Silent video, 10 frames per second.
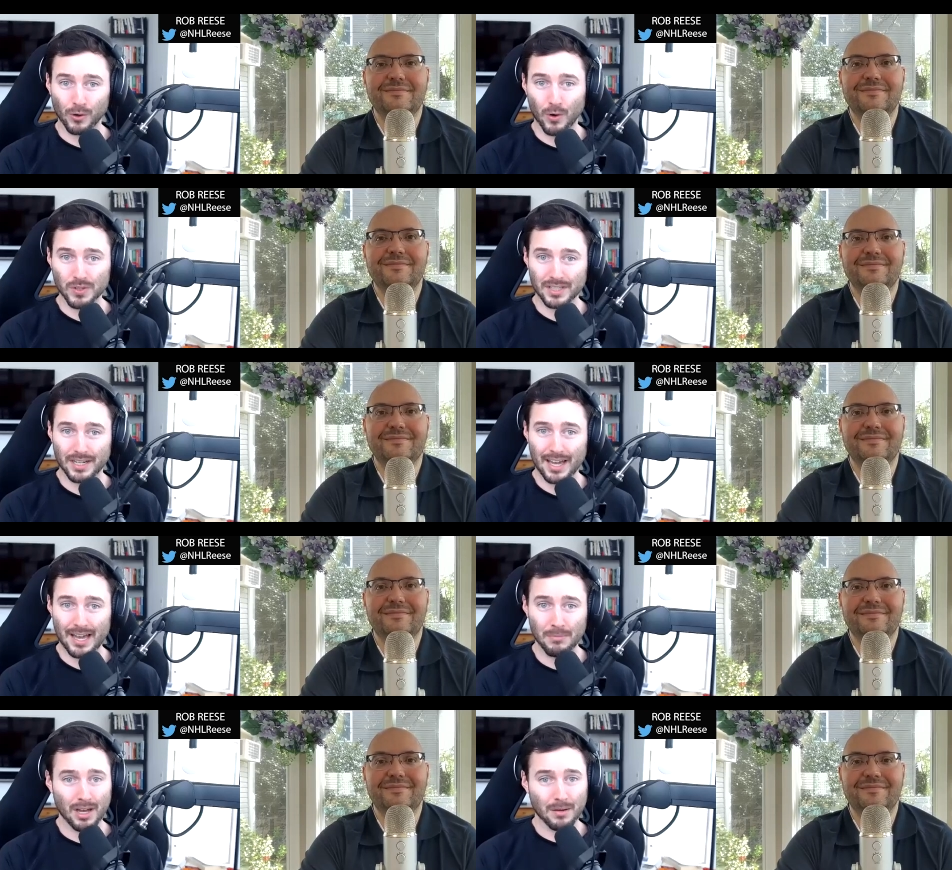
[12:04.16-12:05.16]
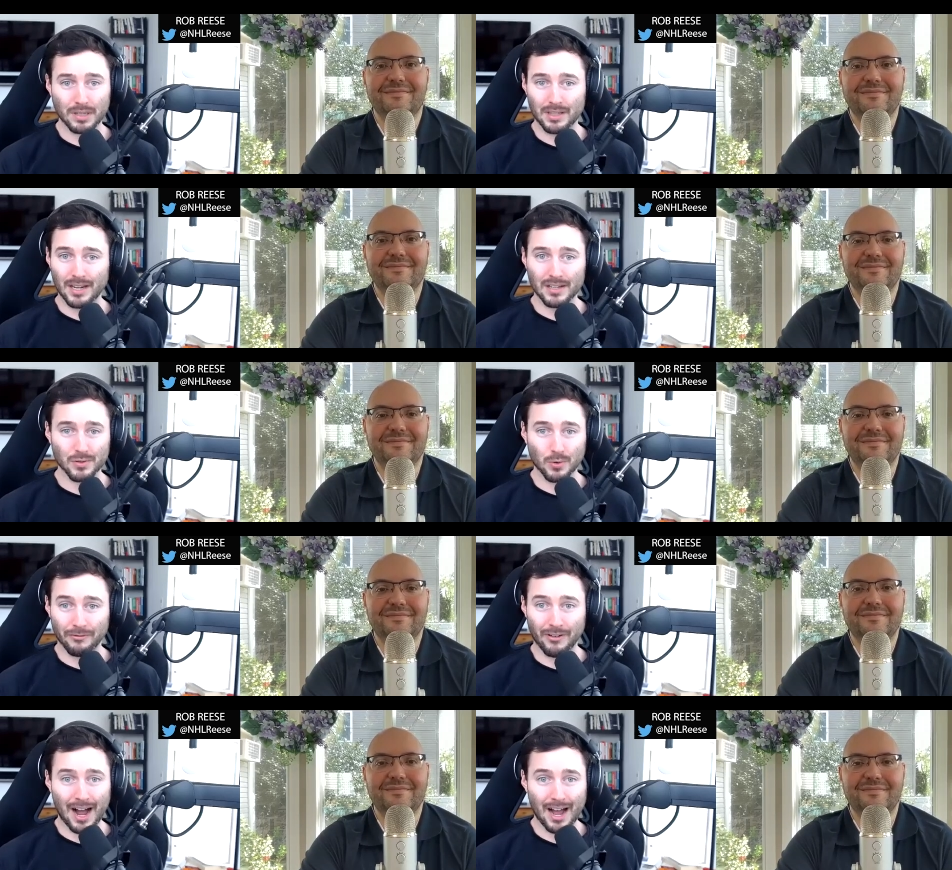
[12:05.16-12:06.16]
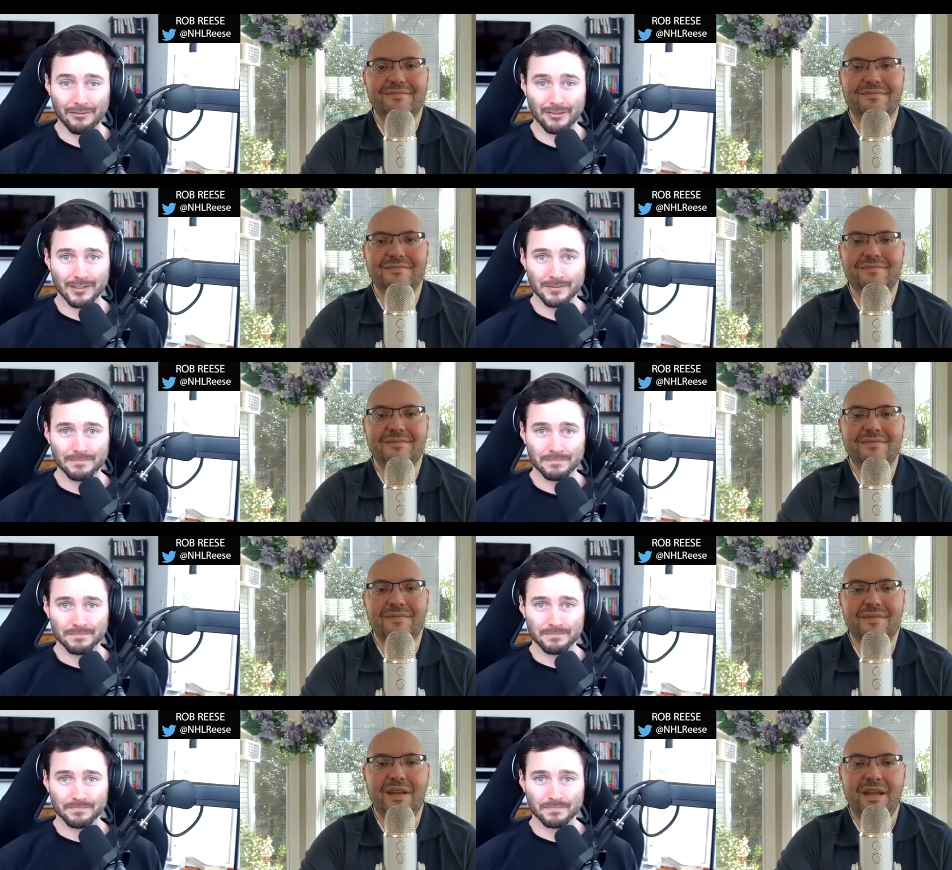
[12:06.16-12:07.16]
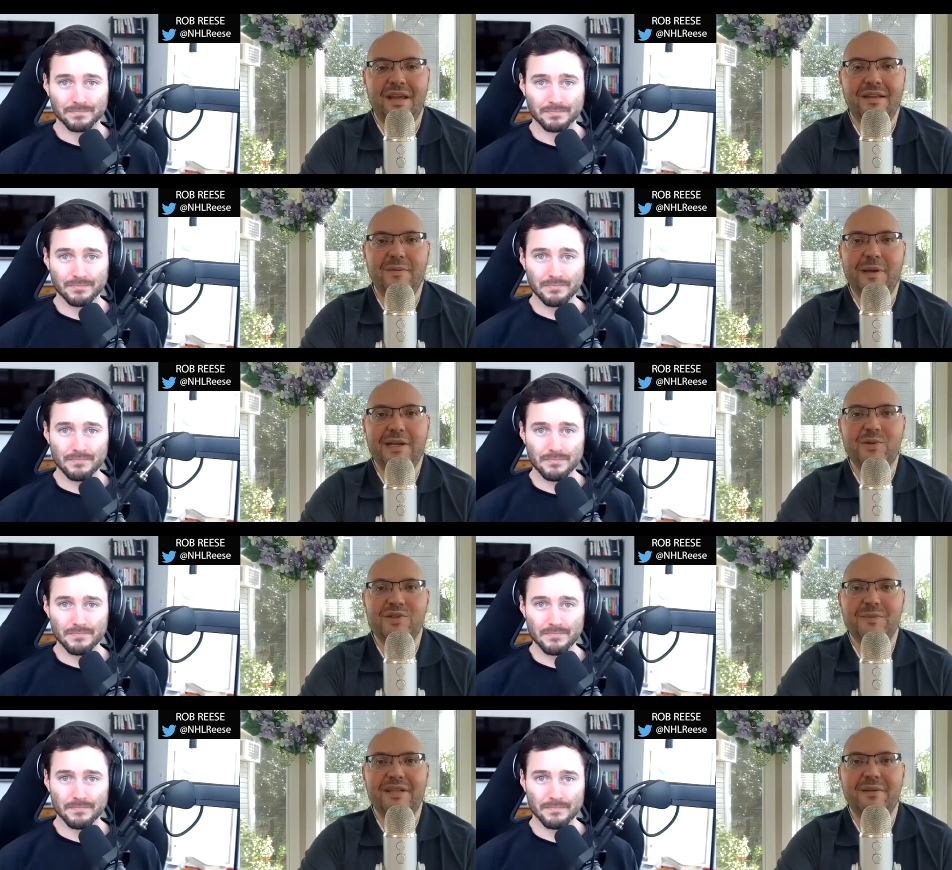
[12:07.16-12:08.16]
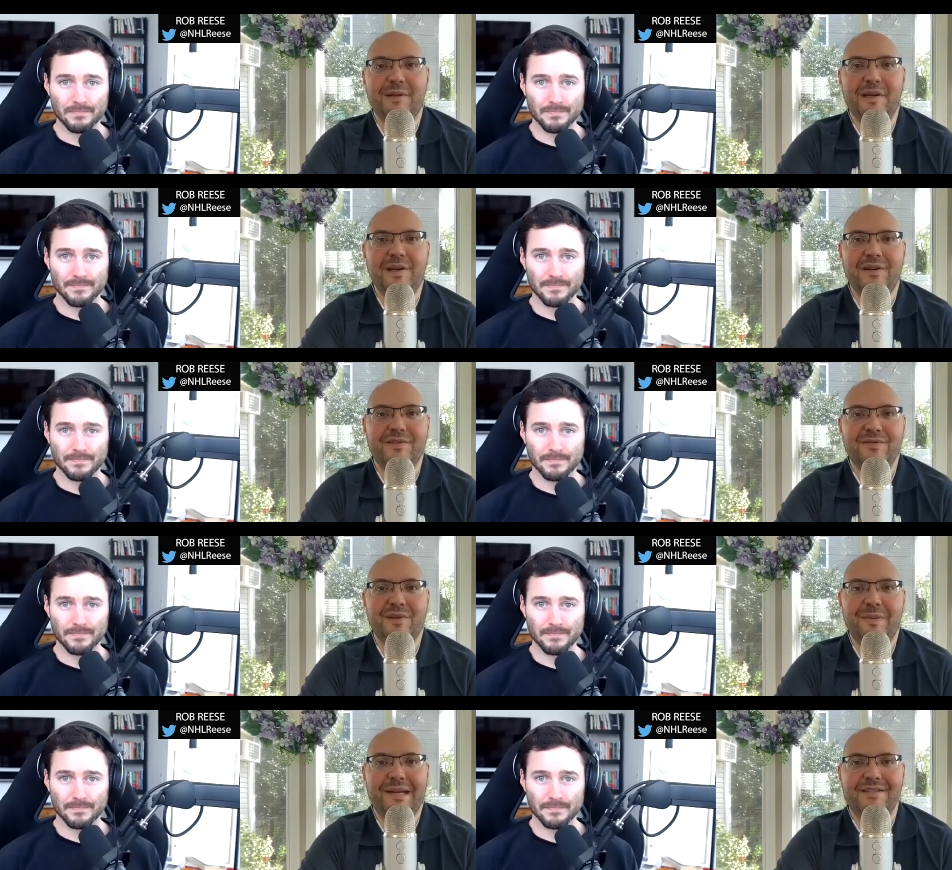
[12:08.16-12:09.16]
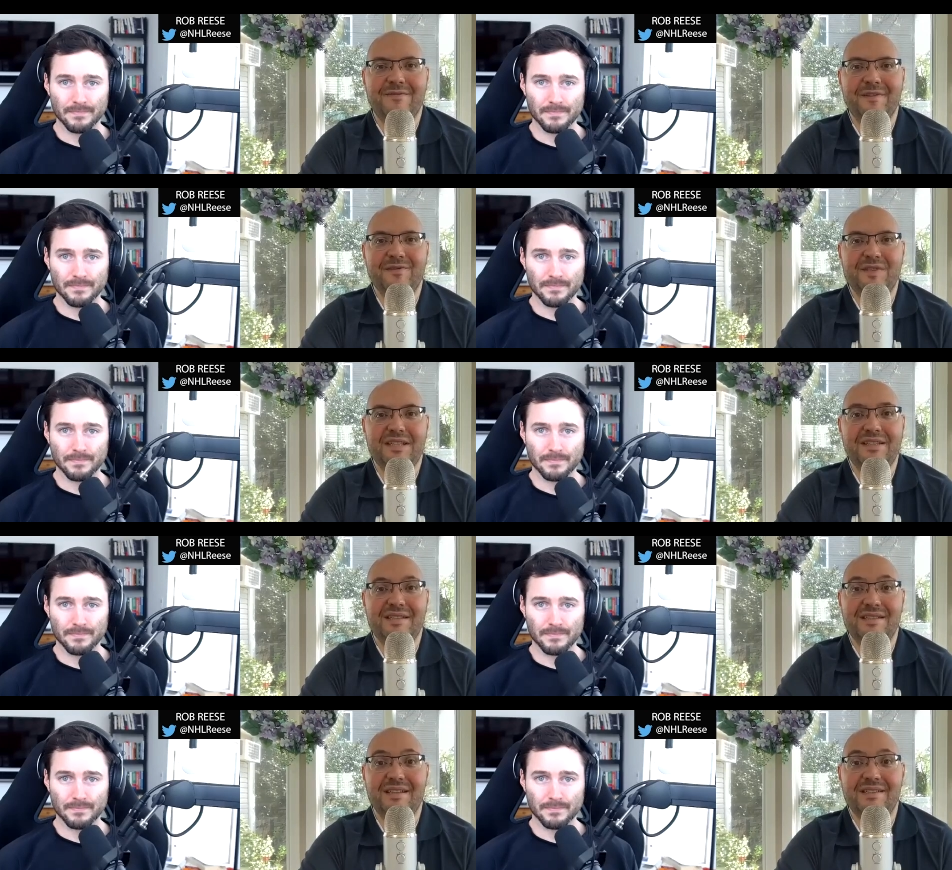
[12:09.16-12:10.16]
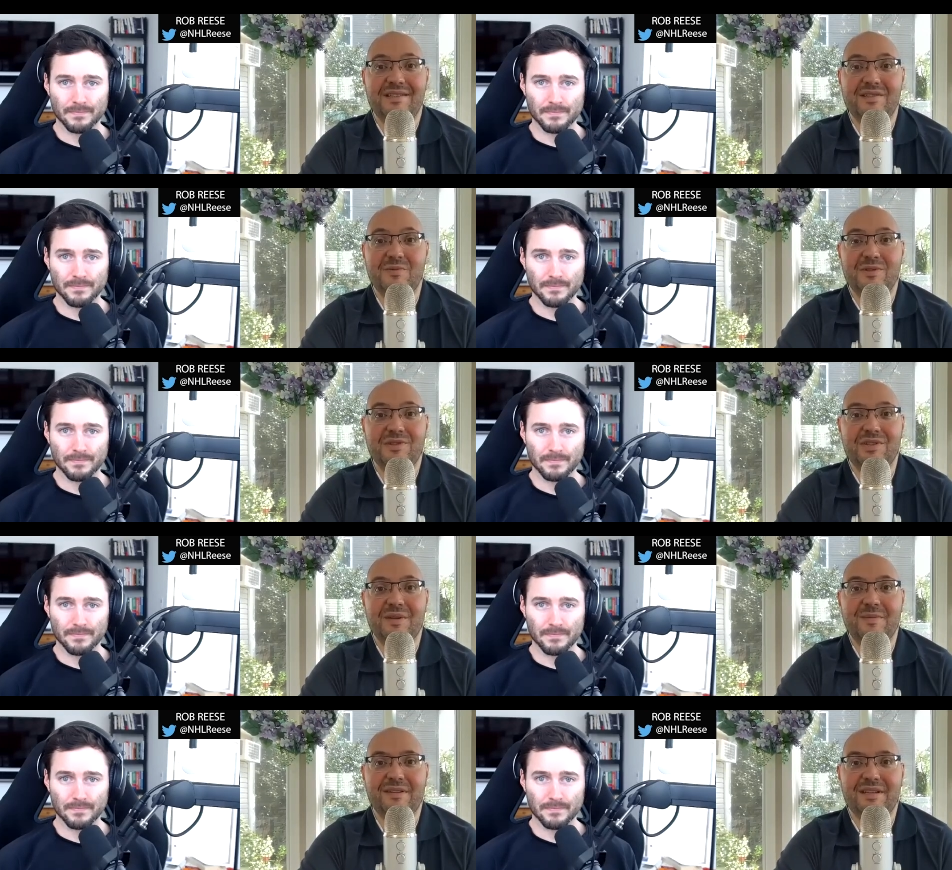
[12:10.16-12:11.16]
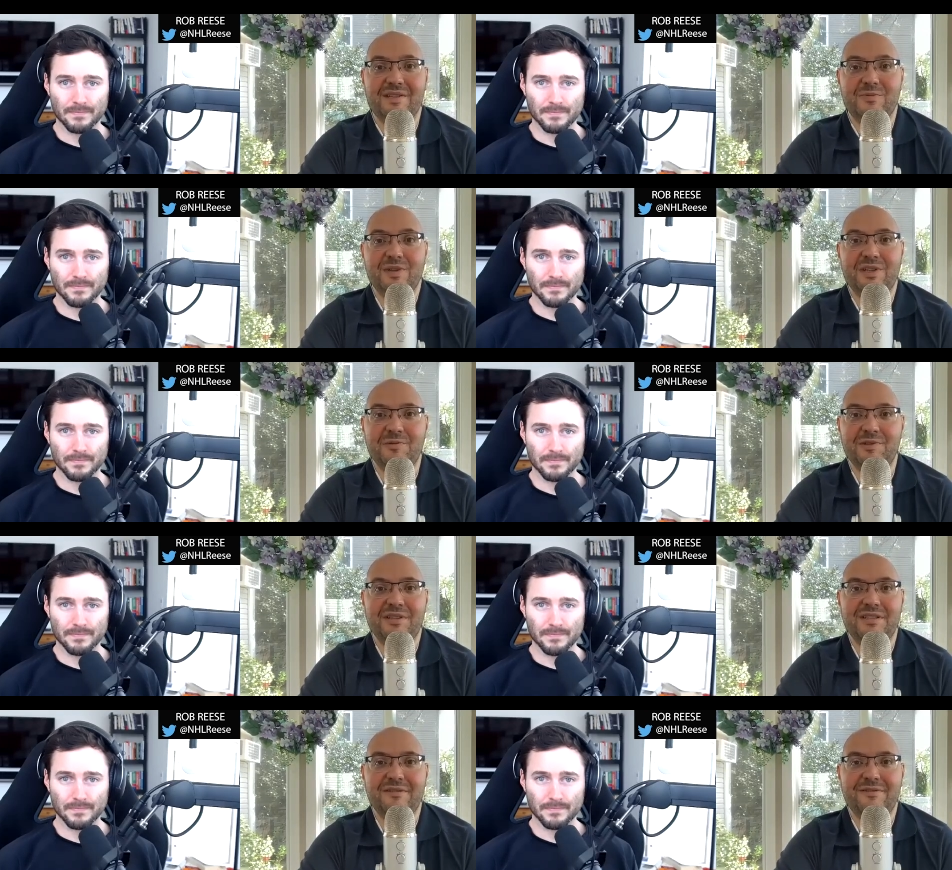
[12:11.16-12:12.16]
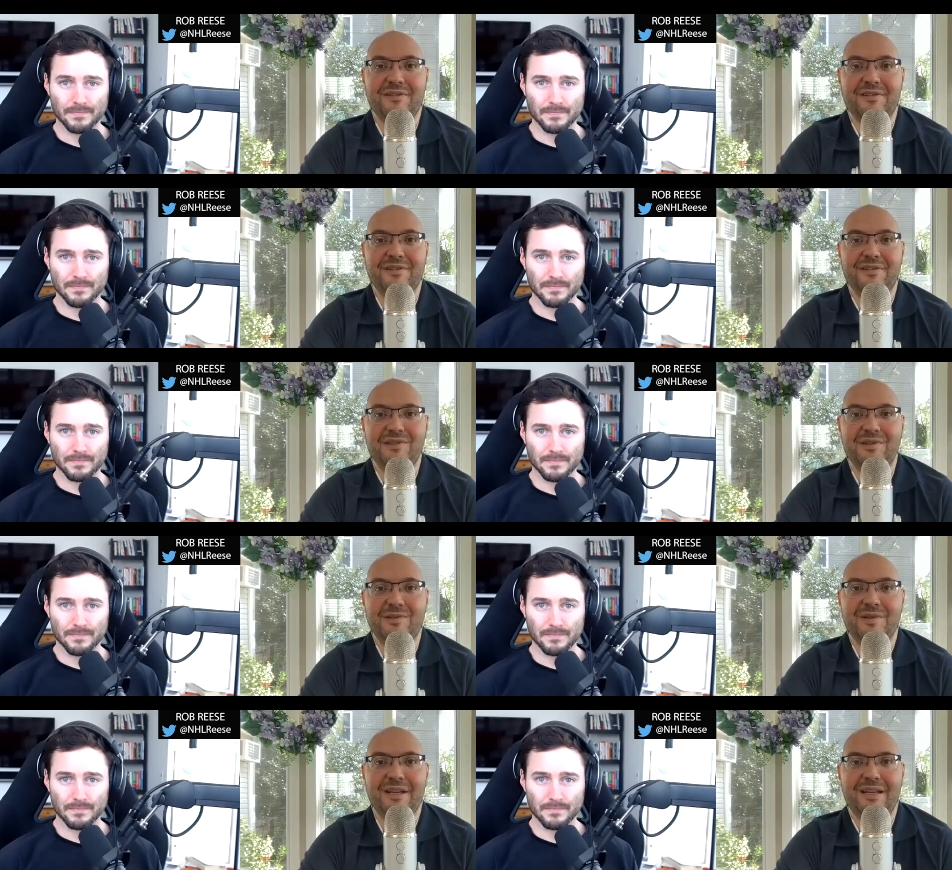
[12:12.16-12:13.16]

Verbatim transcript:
Speaker 1: goals in a game, but they can score five.
Speaker 2: And the Penguins have made the playoffs for the past 15 seasons, which is something that's really, really difficult to do